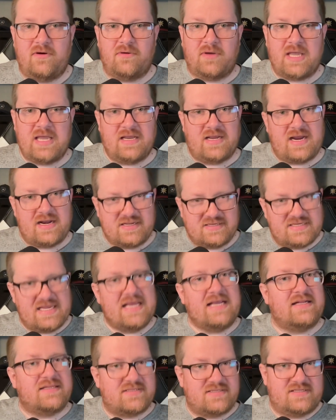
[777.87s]
Okay. Kind of
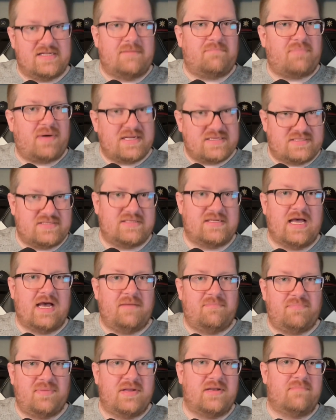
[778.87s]
take it step by
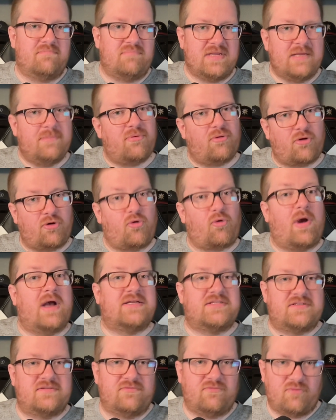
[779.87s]
step and
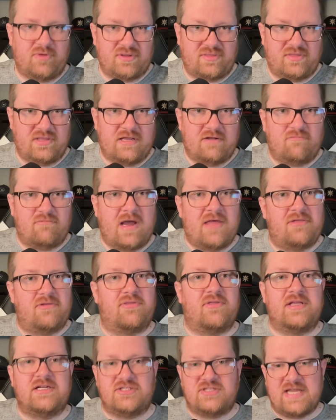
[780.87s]
progressive with it rather
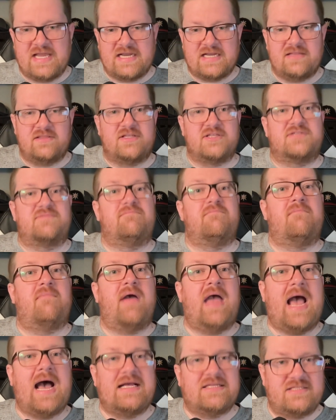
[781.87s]
than taking this
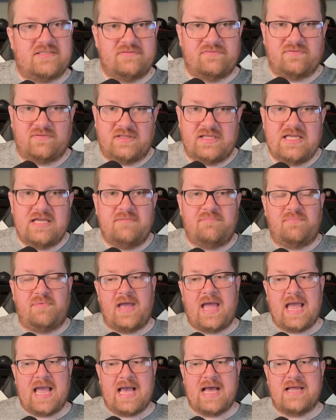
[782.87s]
massive leap
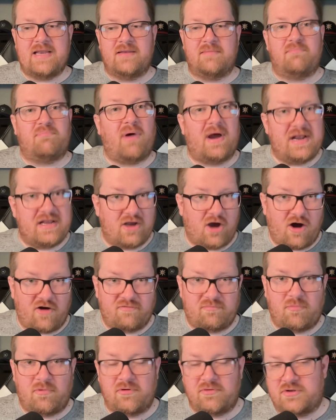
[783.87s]
and biting off
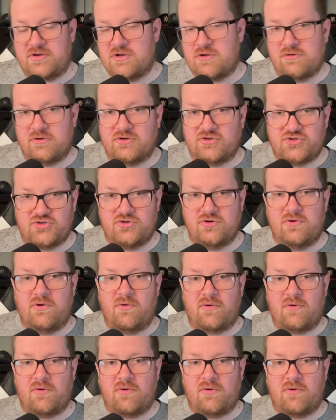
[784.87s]
more than you can chew.